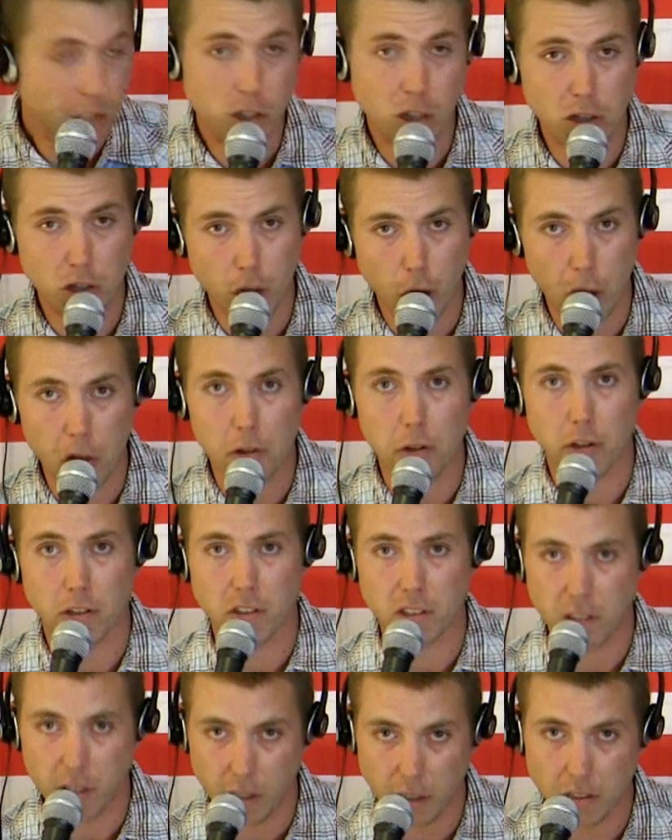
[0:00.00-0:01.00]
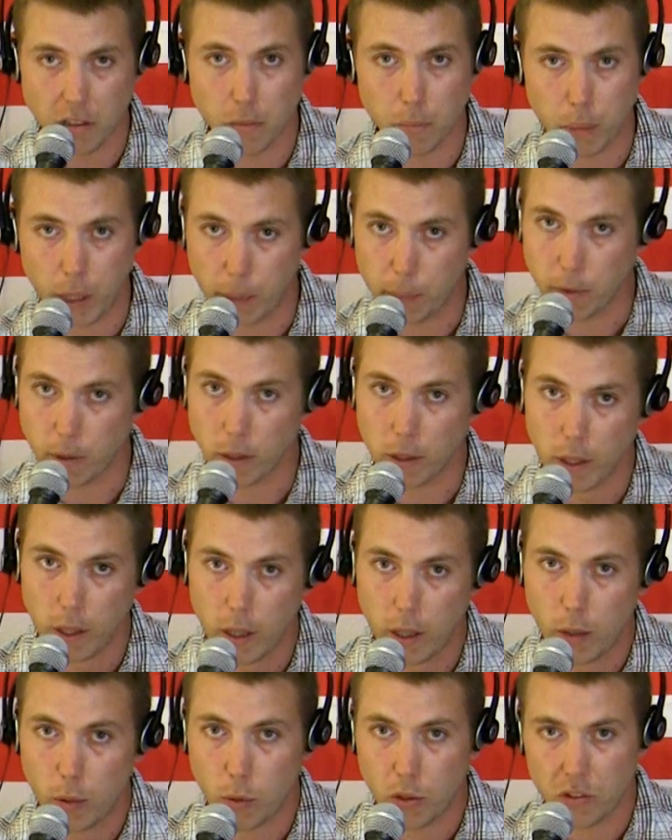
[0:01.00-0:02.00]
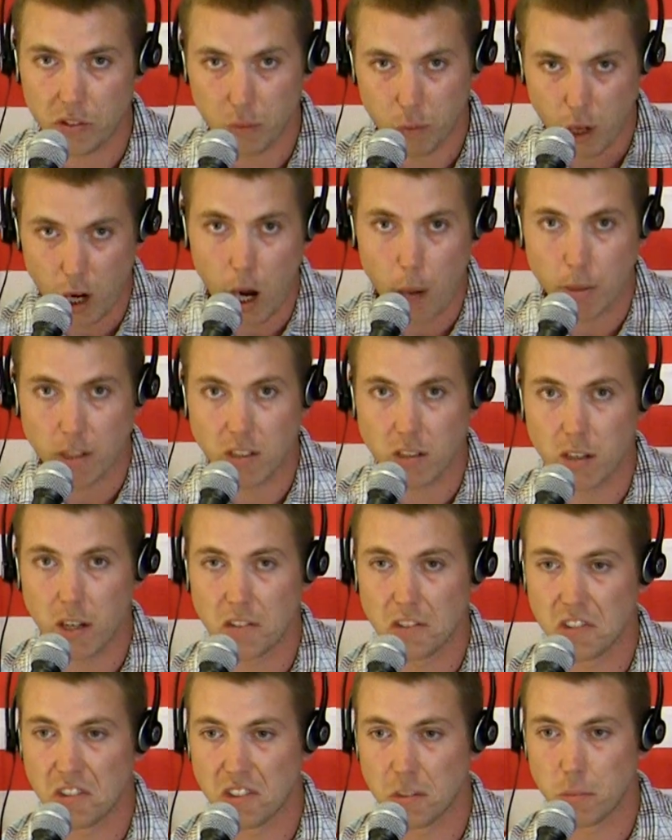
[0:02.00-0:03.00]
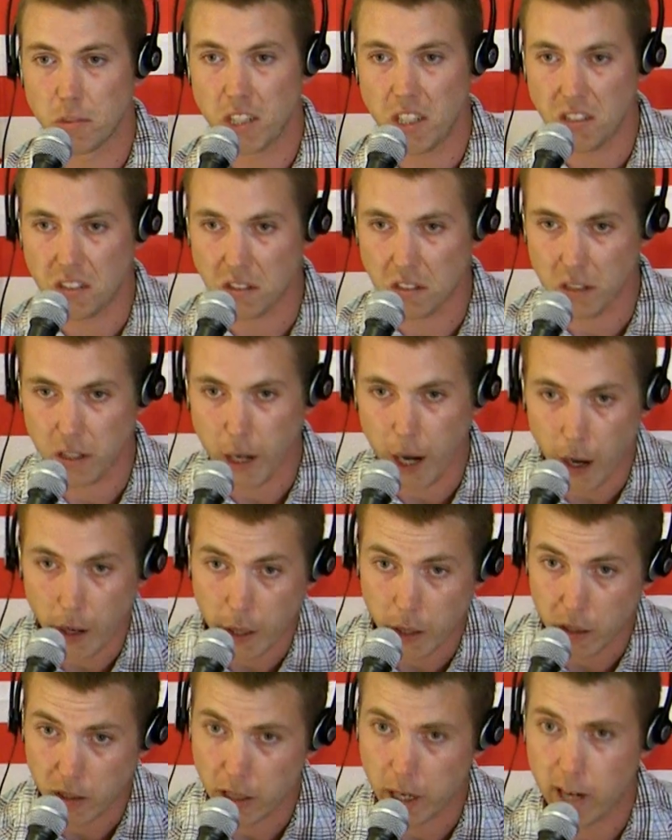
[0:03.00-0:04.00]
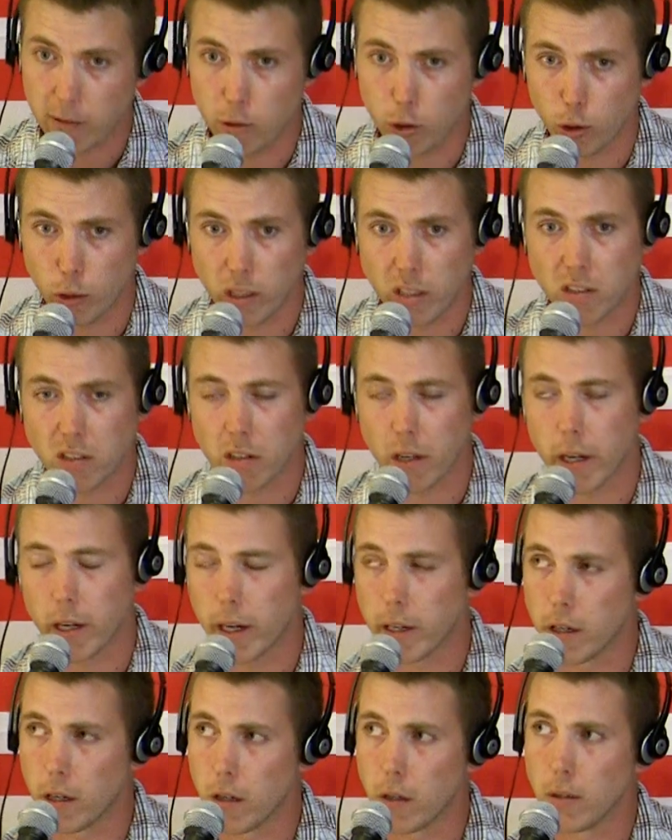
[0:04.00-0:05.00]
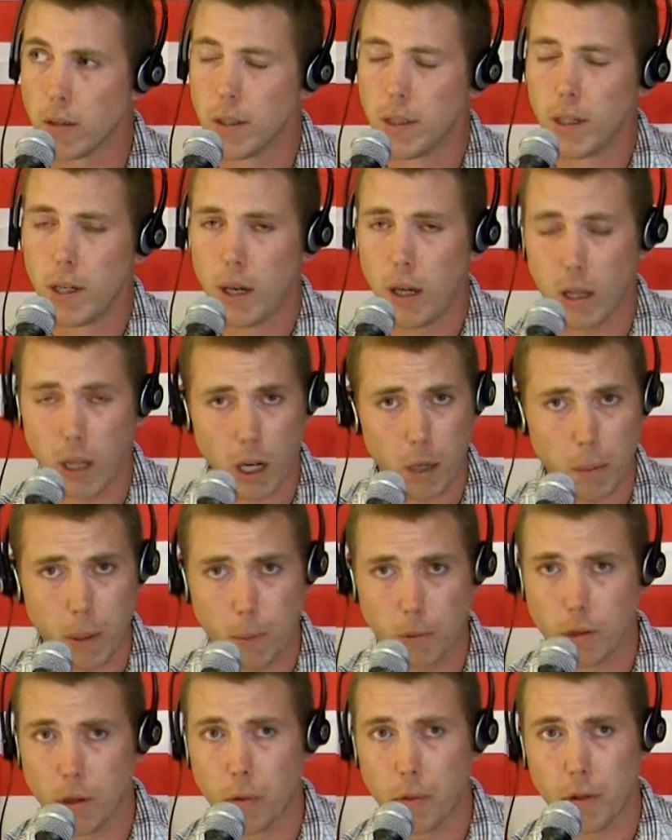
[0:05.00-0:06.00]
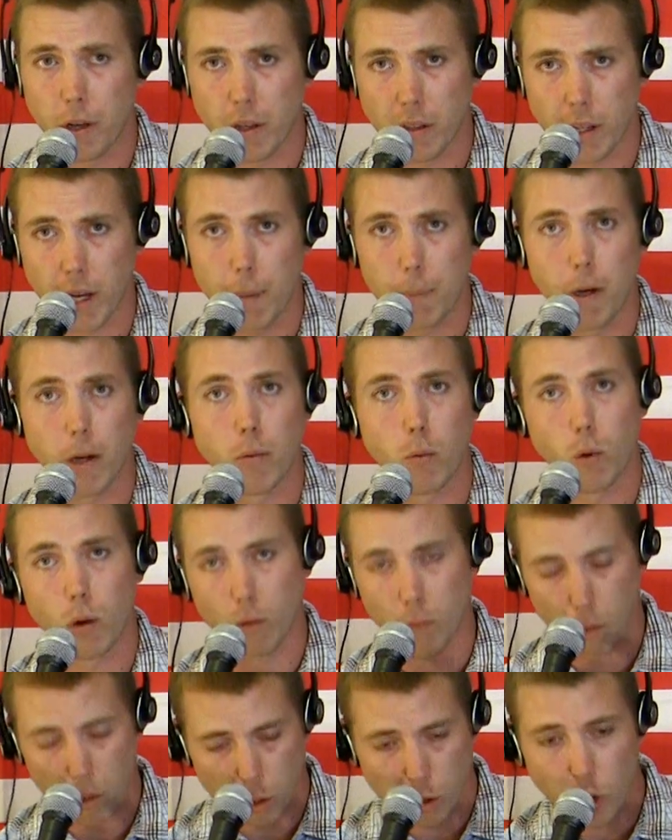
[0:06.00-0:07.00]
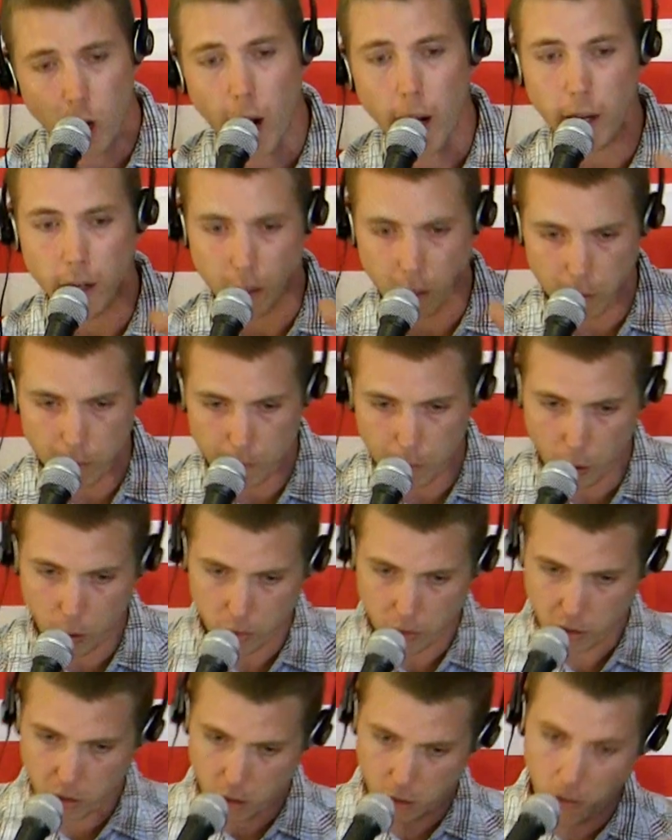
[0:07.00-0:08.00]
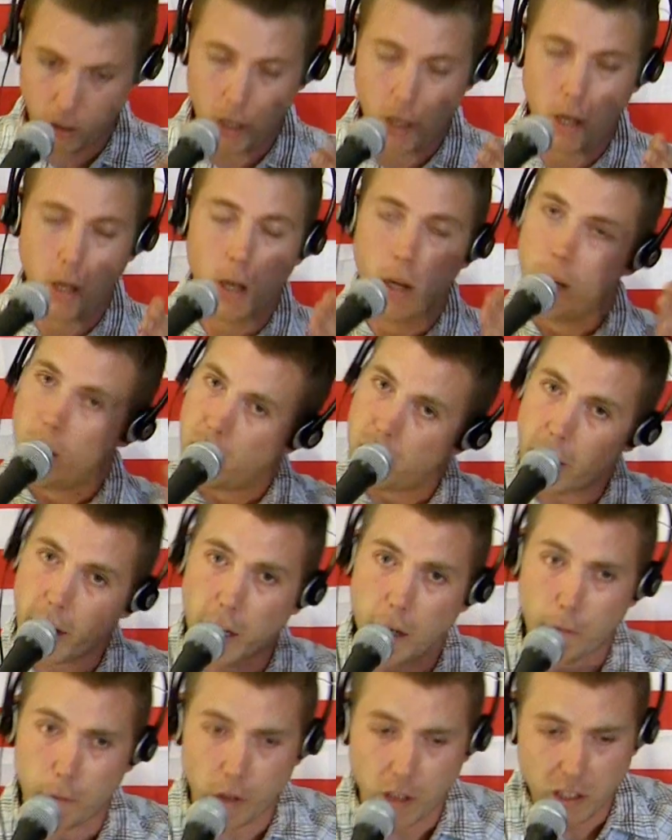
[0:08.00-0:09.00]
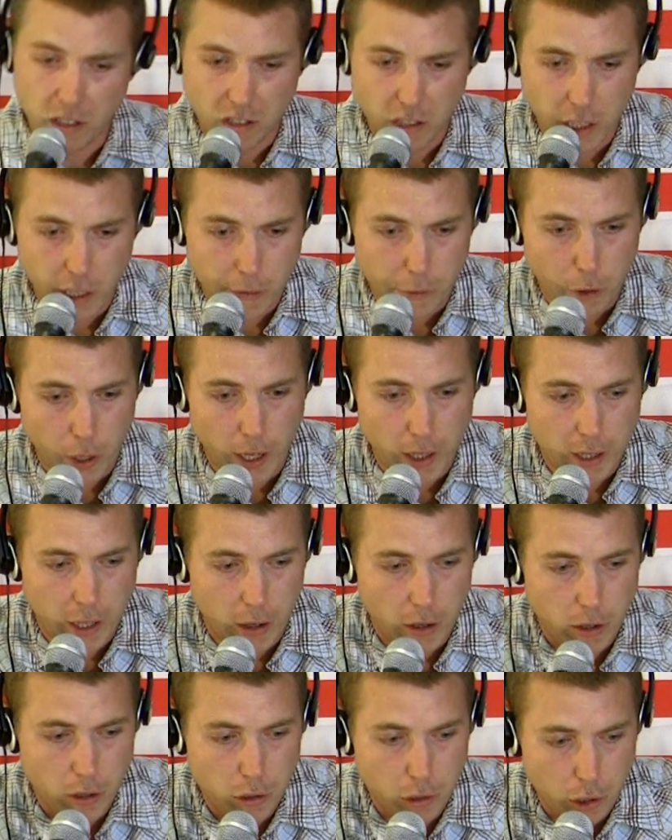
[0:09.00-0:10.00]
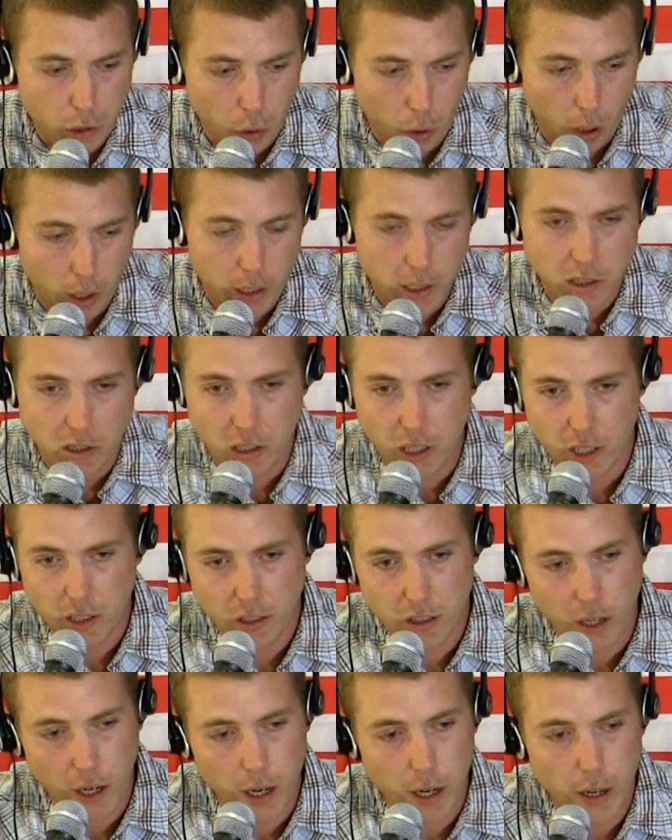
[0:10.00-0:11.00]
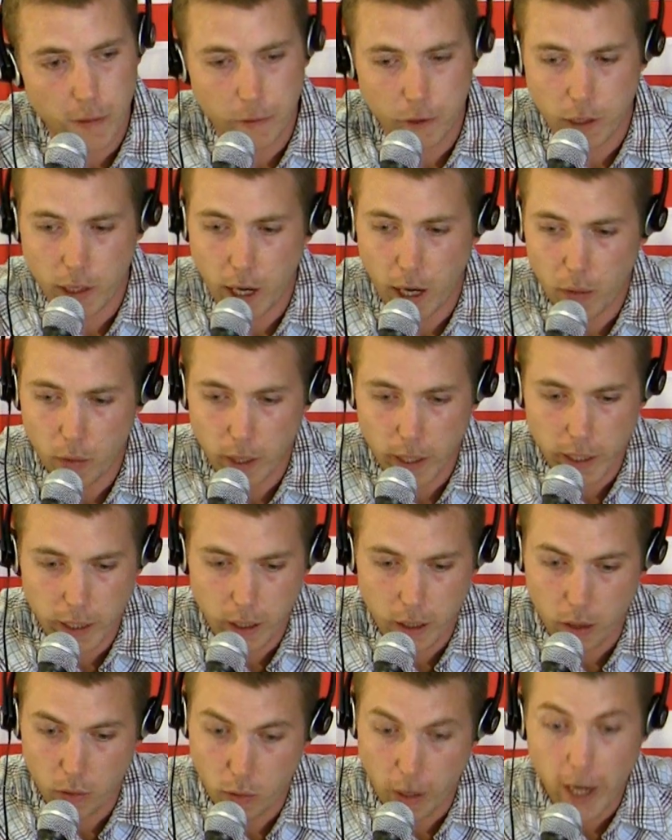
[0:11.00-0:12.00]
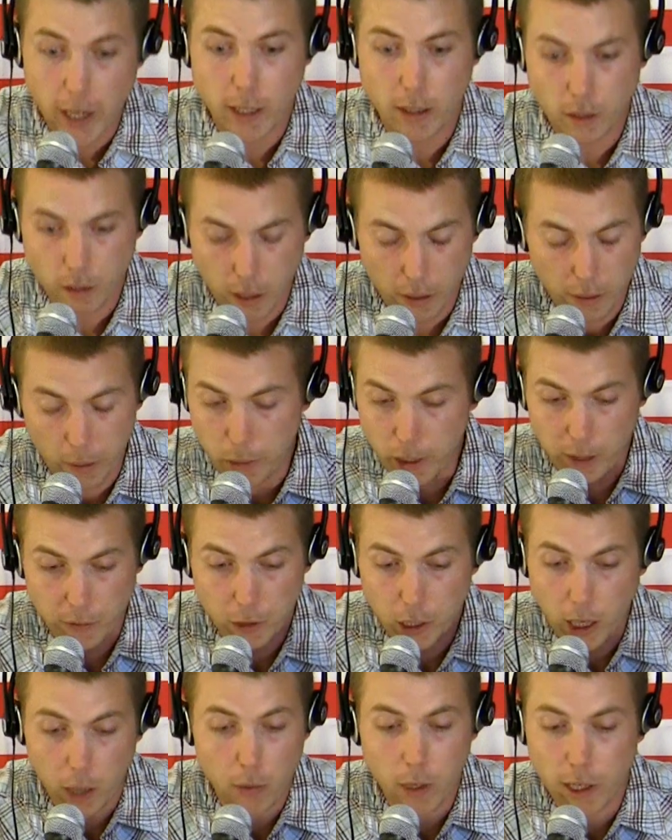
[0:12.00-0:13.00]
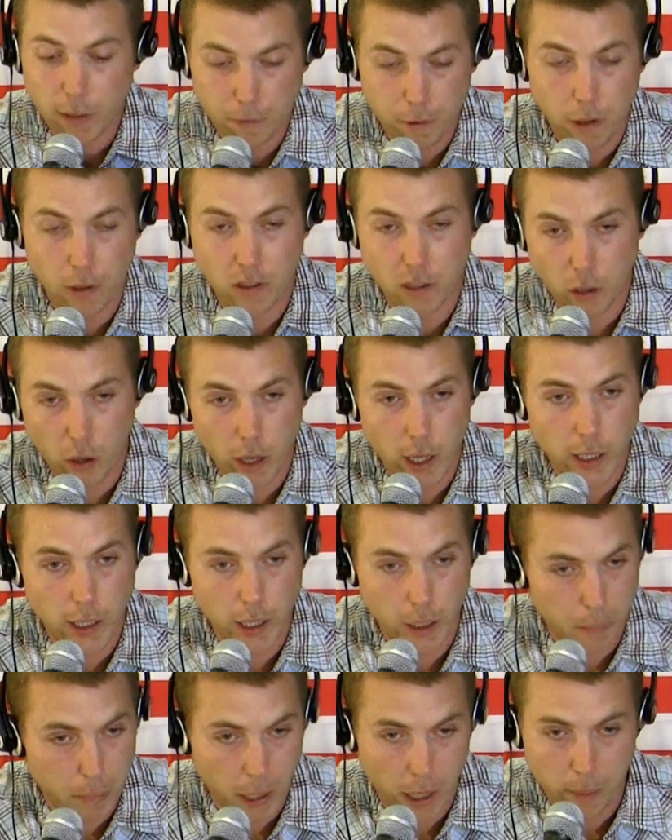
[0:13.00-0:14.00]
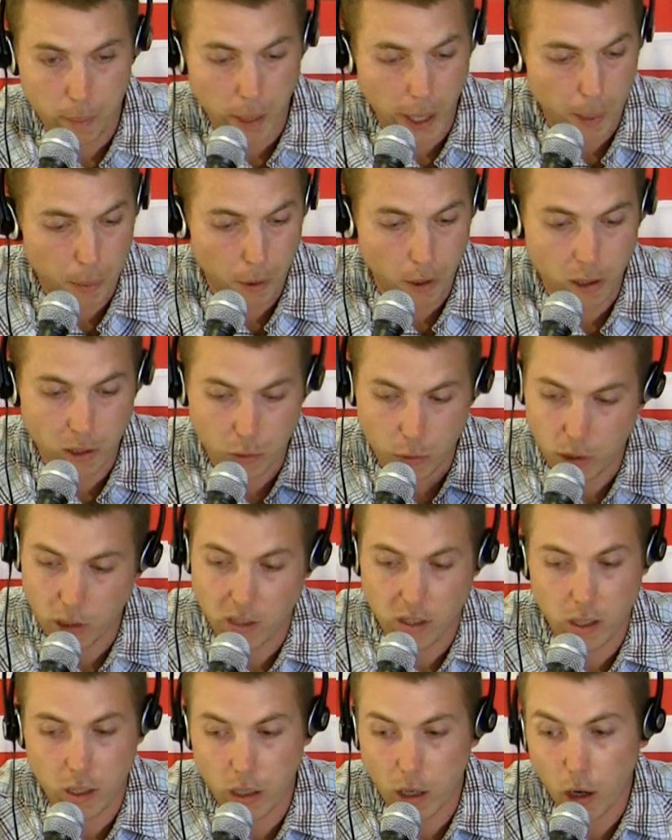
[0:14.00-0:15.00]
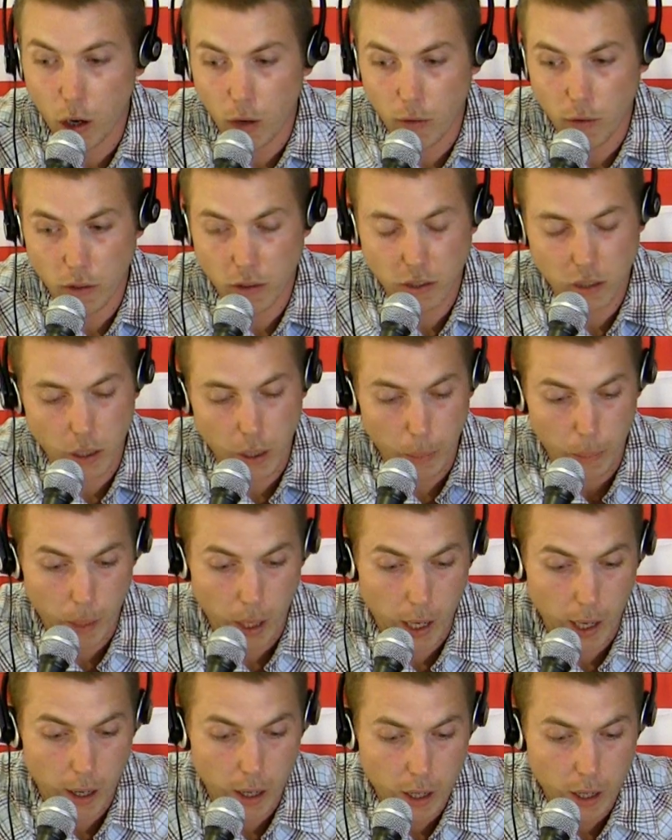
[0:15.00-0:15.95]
just know that there's still some people with some common sense and some decency out here in the Evergreen State. I know a lot of people don't think that, but we're trying here, folks. So thank you for listening if you're out there in New York. And just if you're not ready already, if you're not ready, folks, go ahead and get a pen and paper because we're just going to go over some